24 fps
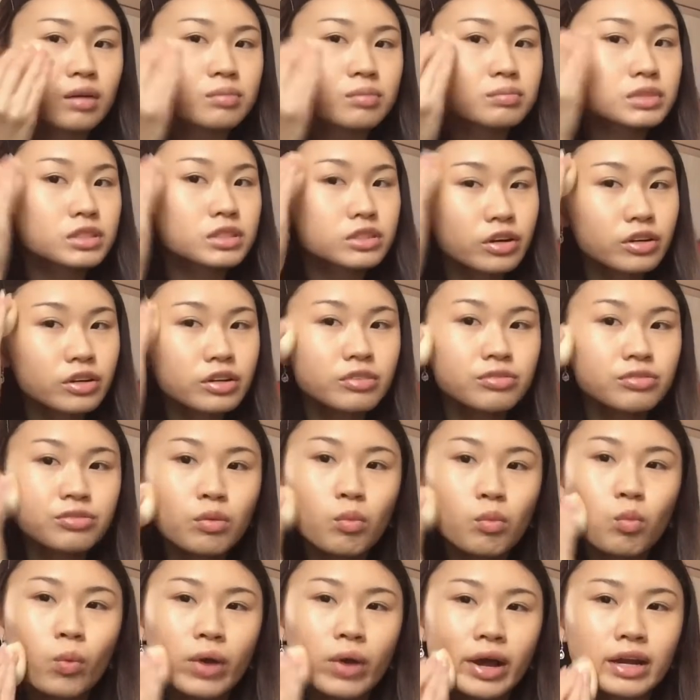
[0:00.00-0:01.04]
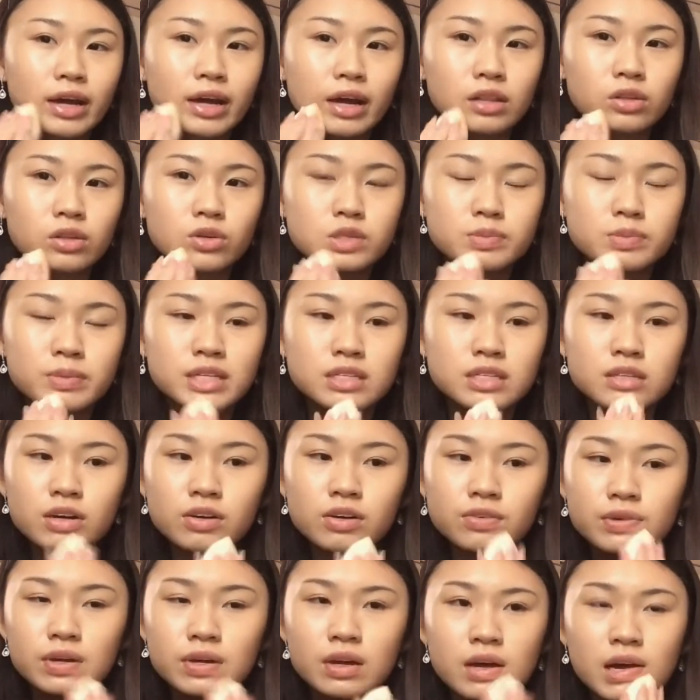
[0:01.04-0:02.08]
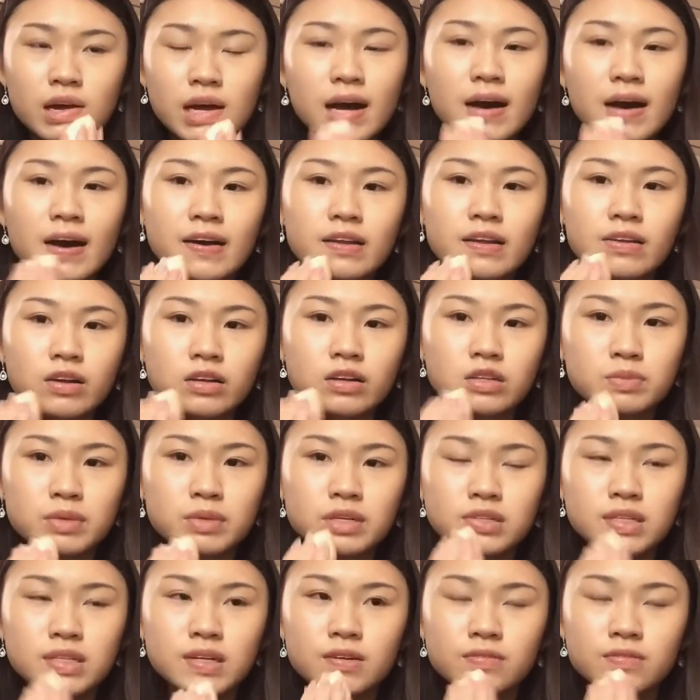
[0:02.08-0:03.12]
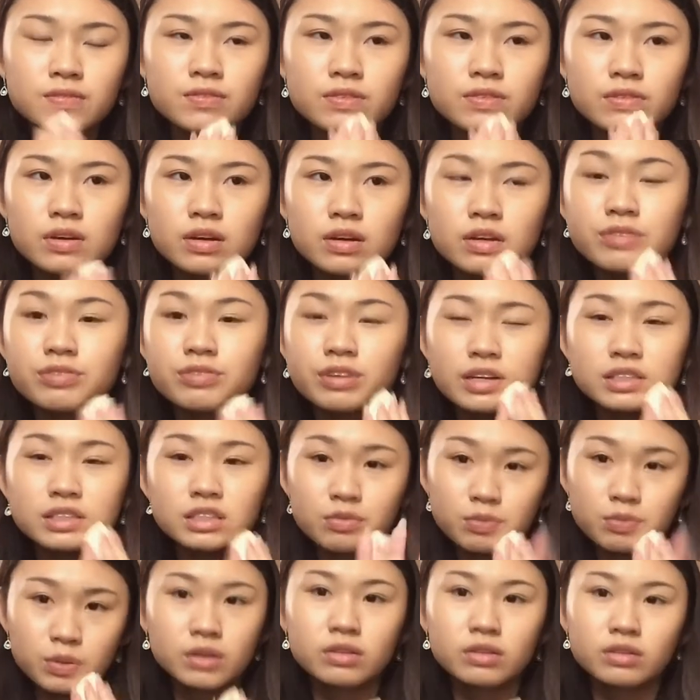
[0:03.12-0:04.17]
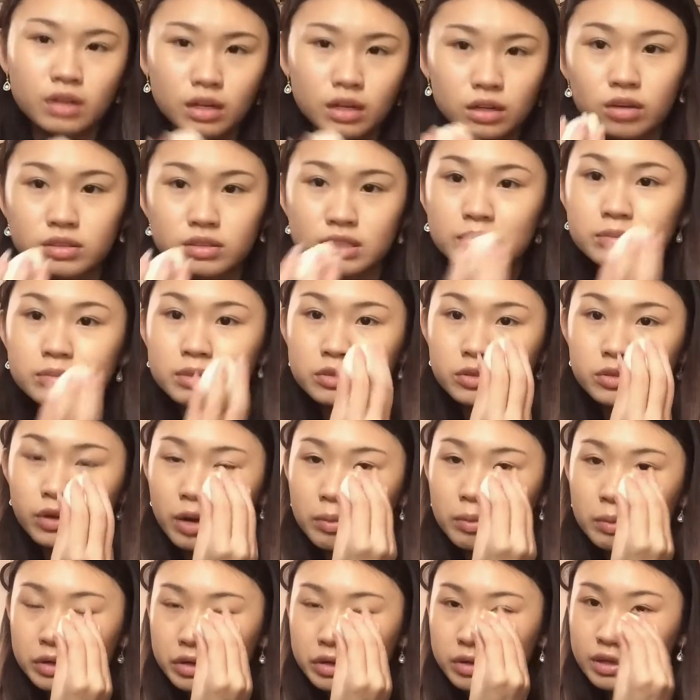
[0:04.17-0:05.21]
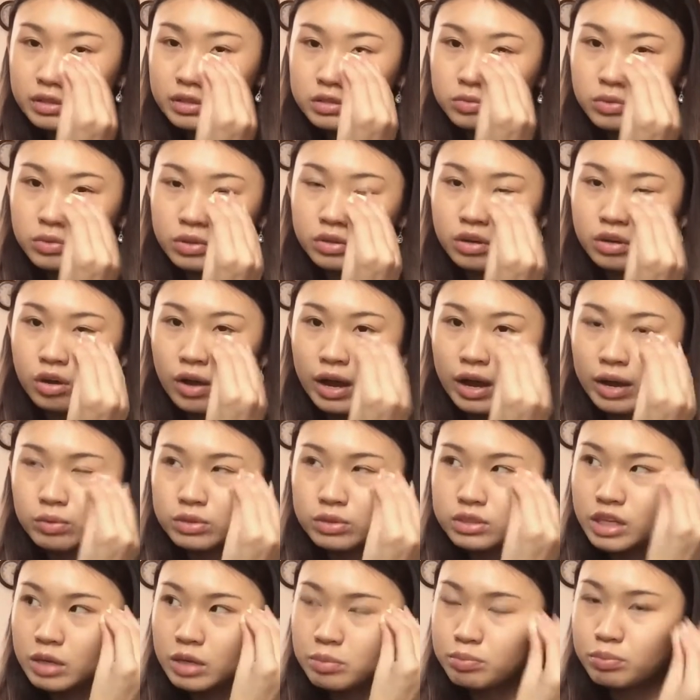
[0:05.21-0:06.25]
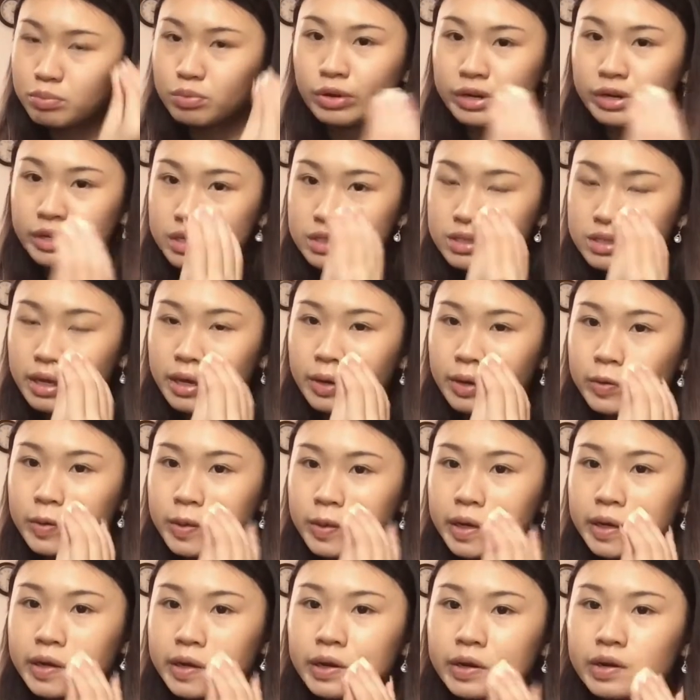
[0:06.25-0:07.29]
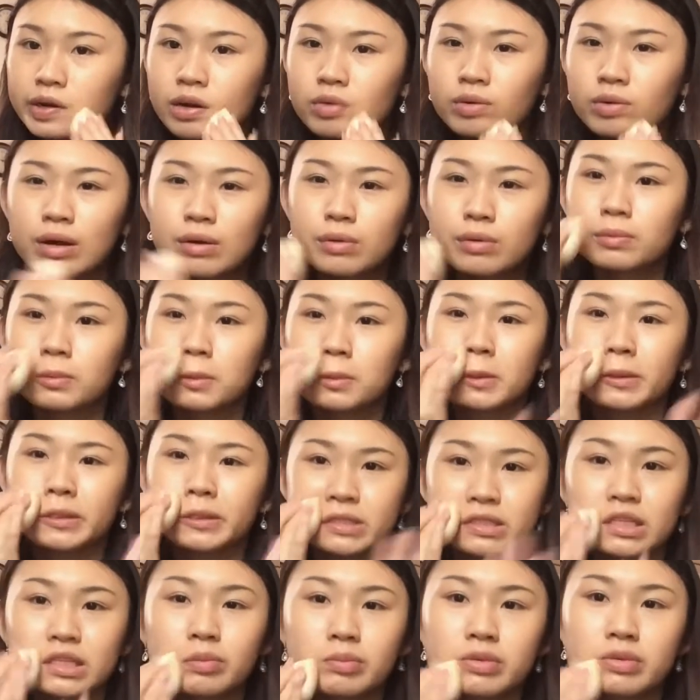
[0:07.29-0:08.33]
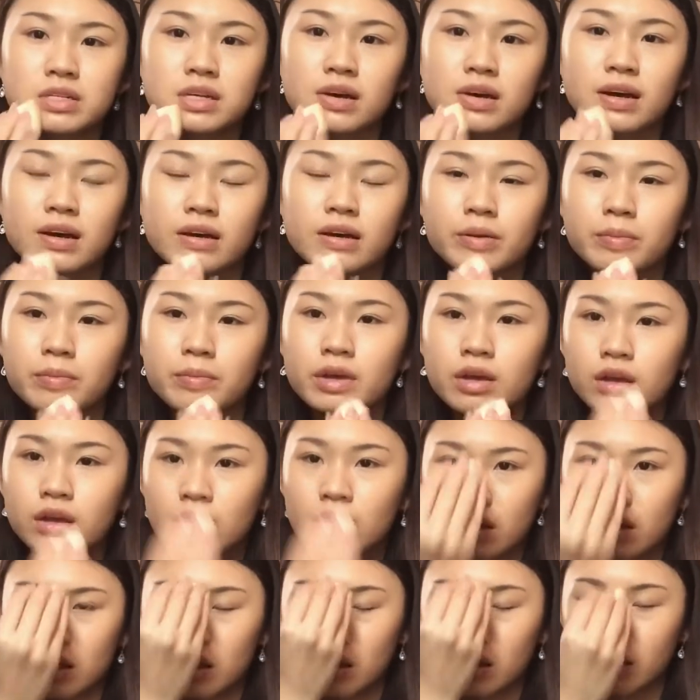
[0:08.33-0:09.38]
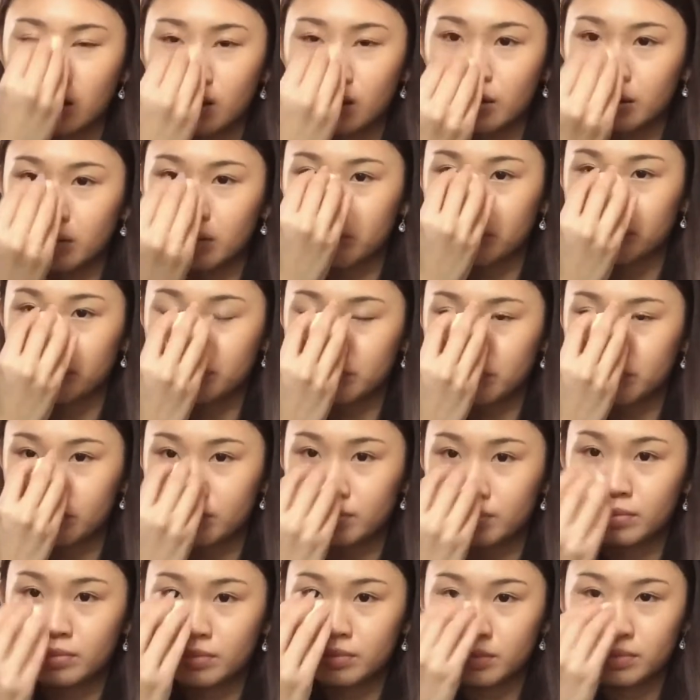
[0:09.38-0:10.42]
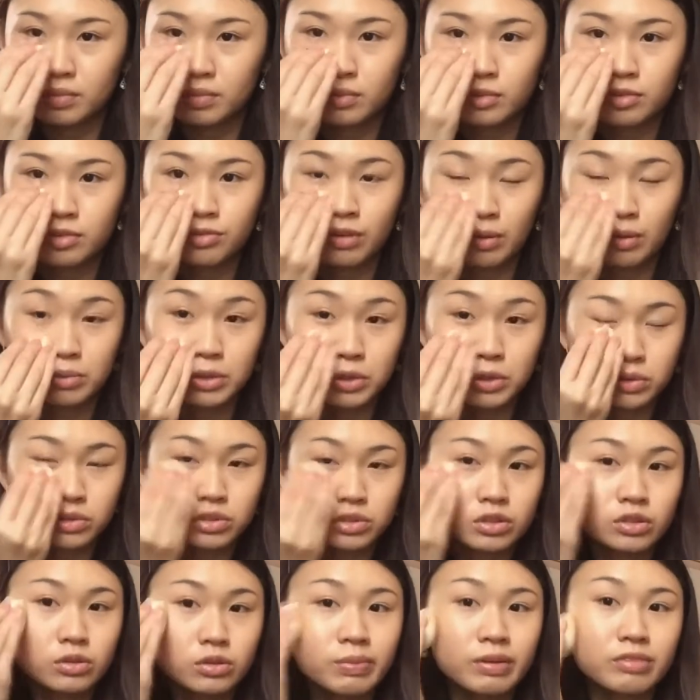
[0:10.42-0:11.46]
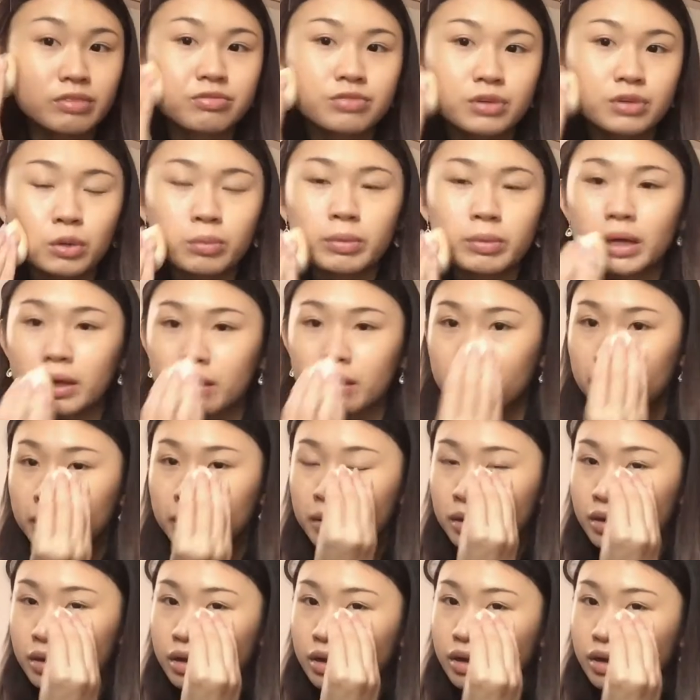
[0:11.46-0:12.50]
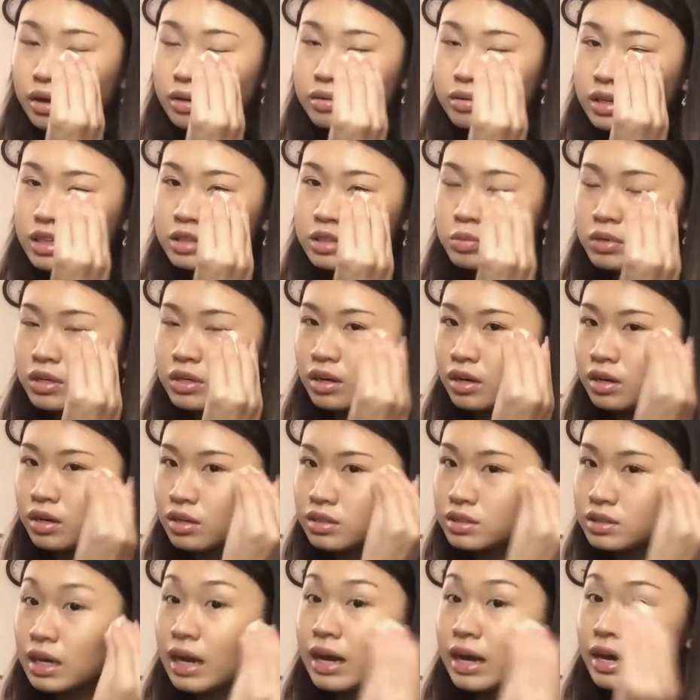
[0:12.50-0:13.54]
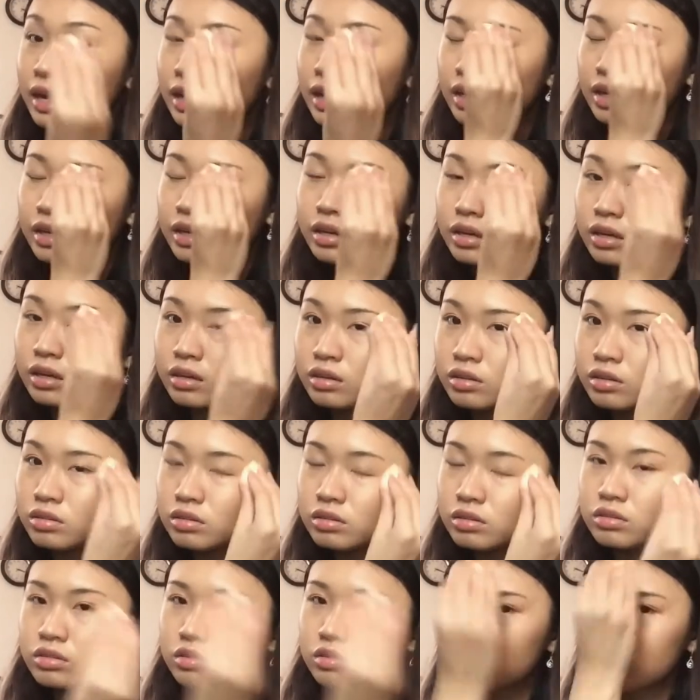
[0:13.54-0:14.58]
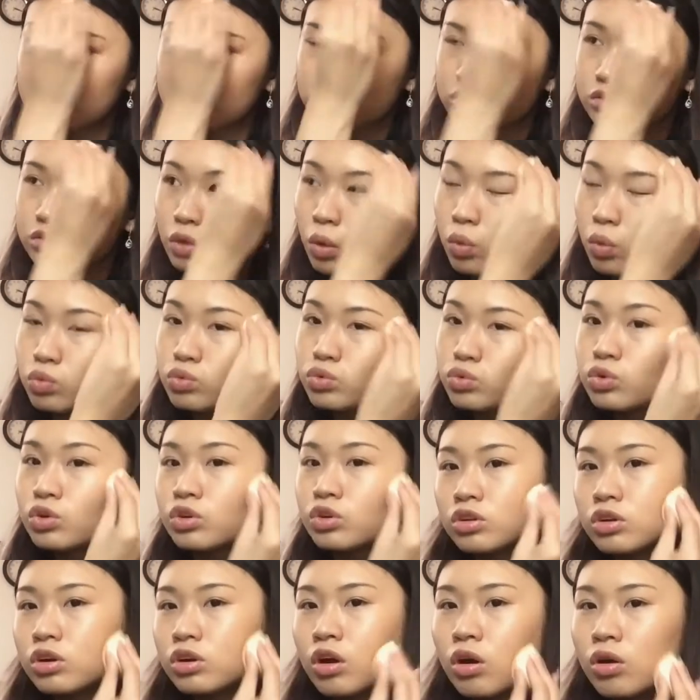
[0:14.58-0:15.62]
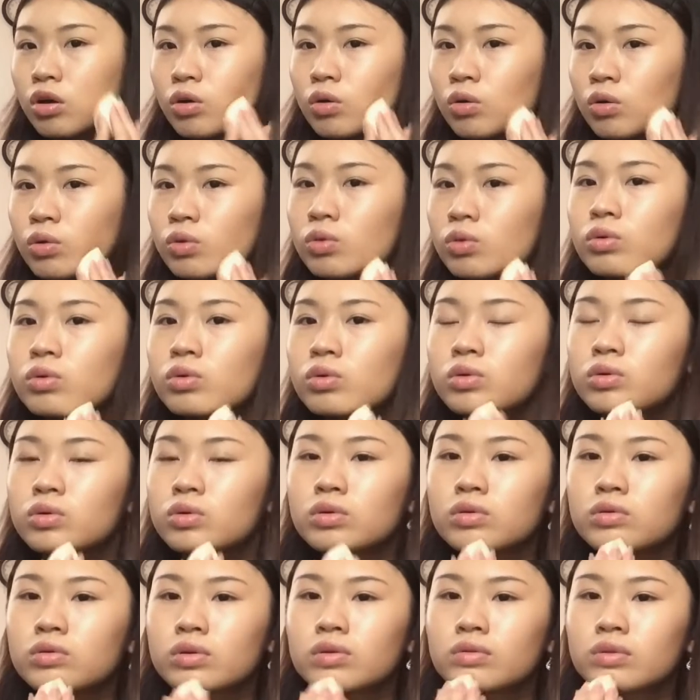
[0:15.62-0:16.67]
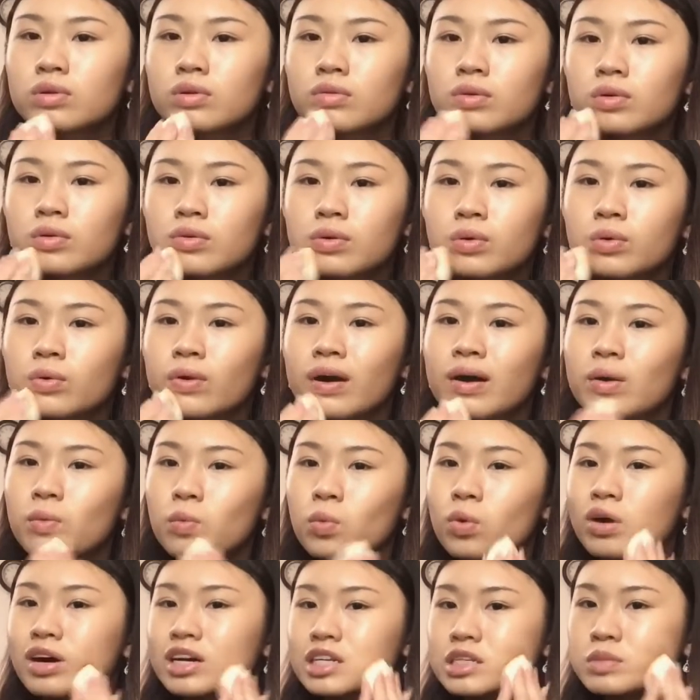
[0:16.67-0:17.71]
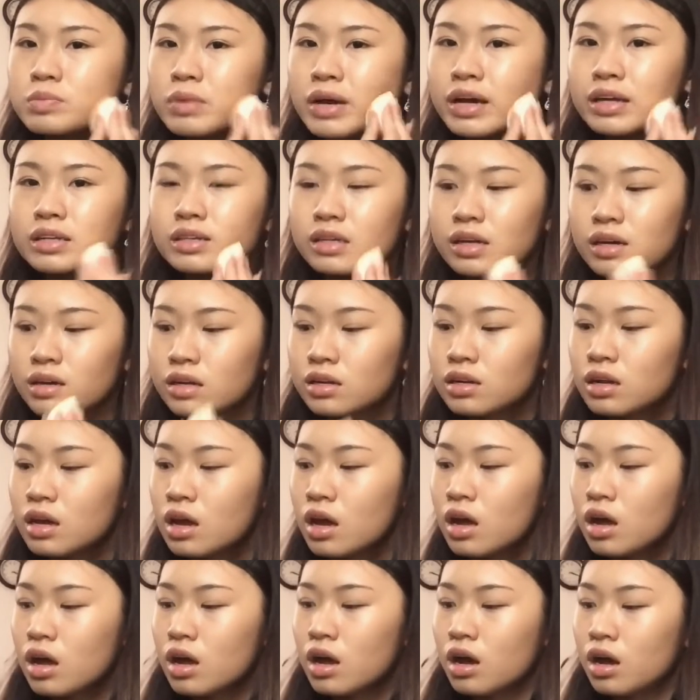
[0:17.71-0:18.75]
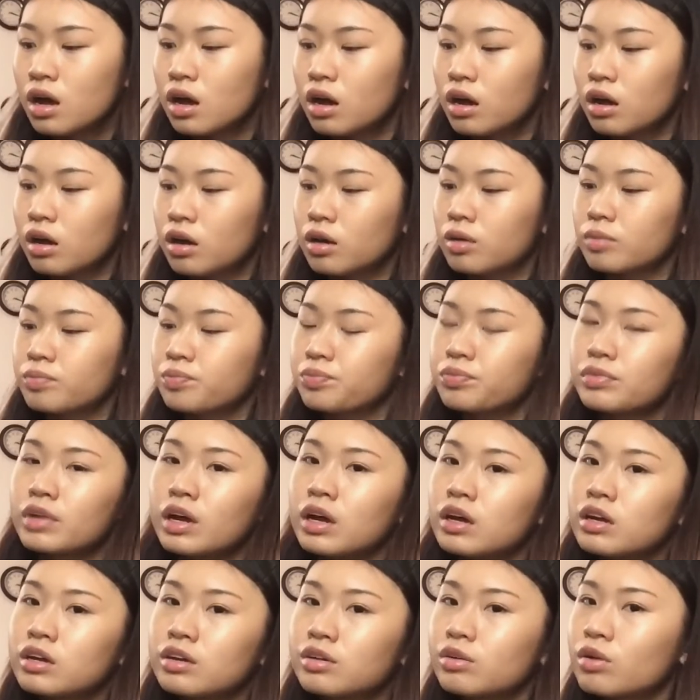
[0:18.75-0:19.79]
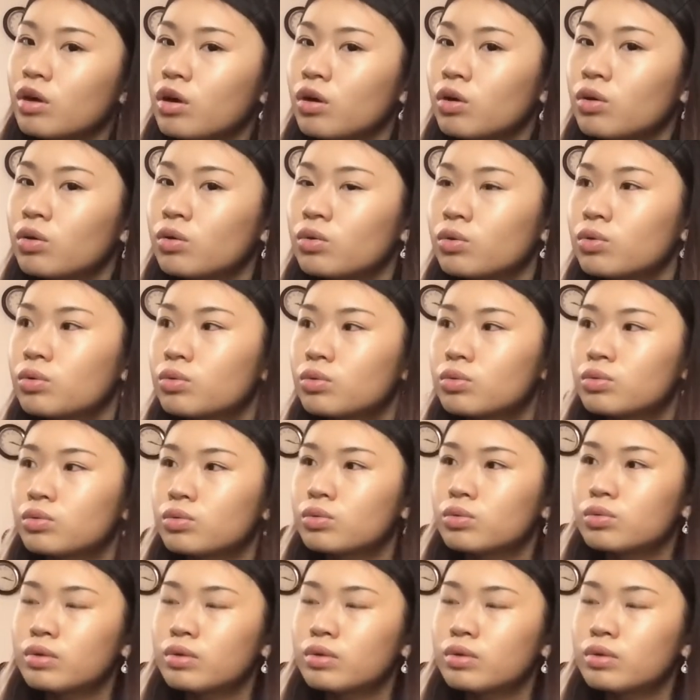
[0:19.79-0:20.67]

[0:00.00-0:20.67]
Starting from when I lose myself, I lost myself. If you guys have been a long time subscriber, you guys would know I would take breaks here and there around the summertime, from YouTube and filming. That's because I don't know who I was back then. I didn't know